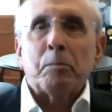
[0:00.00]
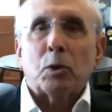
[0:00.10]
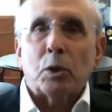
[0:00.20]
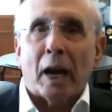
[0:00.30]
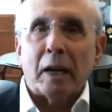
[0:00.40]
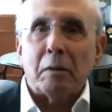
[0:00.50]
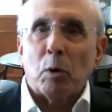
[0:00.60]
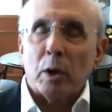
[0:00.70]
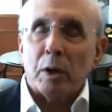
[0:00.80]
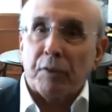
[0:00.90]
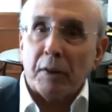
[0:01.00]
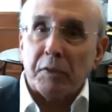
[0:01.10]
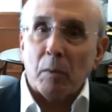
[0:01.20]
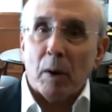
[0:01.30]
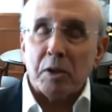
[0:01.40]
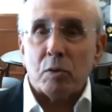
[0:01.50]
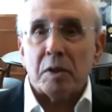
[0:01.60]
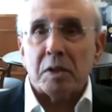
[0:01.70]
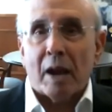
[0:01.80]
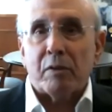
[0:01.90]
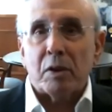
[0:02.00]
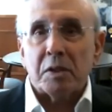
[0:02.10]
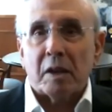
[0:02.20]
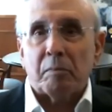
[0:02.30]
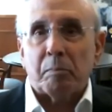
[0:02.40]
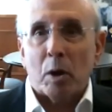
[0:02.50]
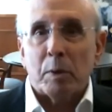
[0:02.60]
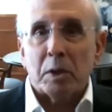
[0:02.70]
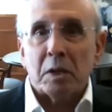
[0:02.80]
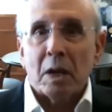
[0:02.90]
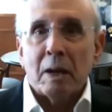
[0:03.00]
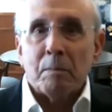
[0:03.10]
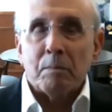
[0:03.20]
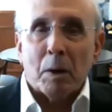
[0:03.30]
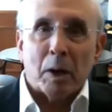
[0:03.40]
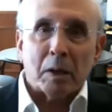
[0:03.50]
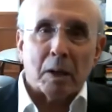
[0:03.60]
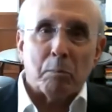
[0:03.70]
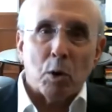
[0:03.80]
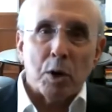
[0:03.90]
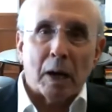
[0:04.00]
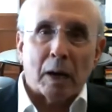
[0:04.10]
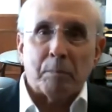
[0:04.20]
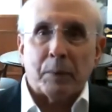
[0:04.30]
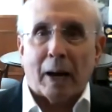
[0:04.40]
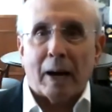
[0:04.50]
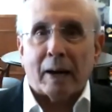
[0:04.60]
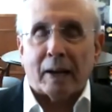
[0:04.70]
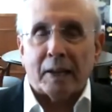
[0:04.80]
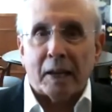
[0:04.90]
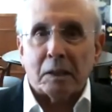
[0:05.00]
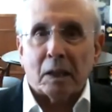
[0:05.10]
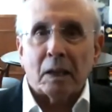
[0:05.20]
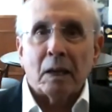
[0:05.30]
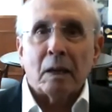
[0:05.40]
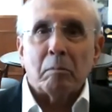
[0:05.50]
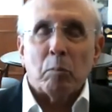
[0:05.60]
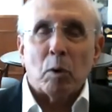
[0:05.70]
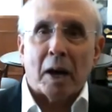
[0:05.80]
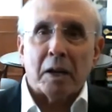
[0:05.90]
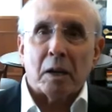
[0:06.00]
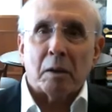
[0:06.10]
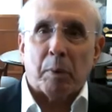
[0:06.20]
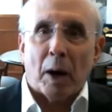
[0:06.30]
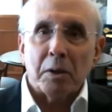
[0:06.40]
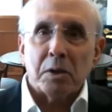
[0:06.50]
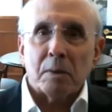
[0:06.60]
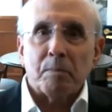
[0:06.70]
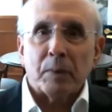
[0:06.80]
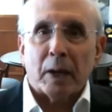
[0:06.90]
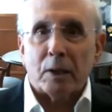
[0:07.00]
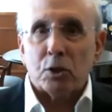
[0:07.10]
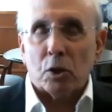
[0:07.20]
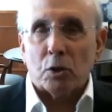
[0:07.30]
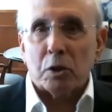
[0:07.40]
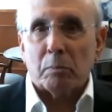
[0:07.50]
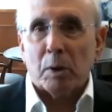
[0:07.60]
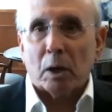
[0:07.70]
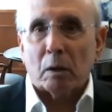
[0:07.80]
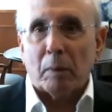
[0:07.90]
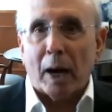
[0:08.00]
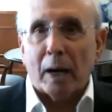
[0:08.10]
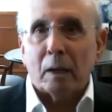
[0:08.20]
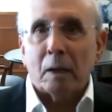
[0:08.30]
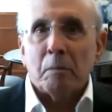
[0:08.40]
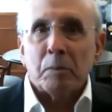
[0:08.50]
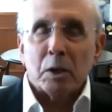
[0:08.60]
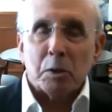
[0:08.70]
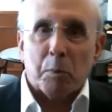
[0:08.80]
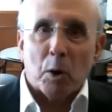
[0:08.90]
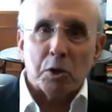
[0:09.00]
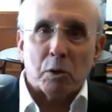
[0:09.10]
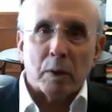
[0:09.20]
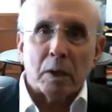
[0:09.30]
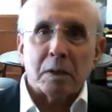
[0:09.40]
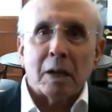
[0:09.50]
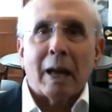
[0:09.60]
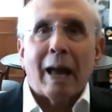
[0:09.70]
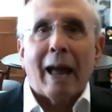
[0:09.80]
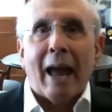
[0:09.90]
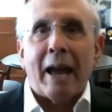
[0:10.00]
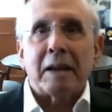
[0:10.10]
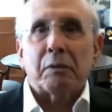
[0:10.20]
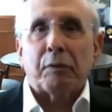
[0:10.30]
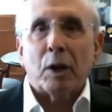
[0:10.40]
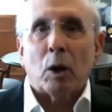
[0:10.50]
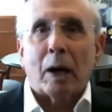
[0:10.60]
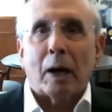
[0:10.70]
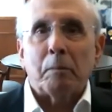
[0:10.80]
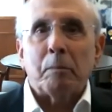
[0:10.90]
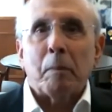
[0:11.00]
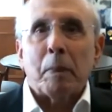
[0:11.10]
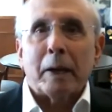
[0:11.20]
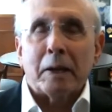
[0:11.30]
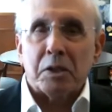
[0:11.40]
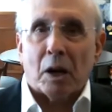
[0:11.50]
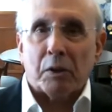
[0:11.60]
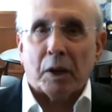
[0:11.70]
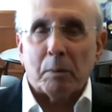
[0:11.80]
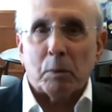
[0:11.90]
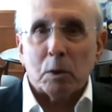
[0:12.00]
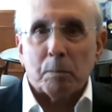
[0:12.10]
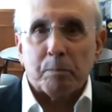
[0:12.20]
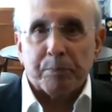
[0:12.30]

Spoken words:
To date, more than 50 restaurants have received permits, among them Buya, Caja Caliente, Bulgarian Ponds, Hailstones and Miracle Mile, Sports Grills, and Fiola in South Gables.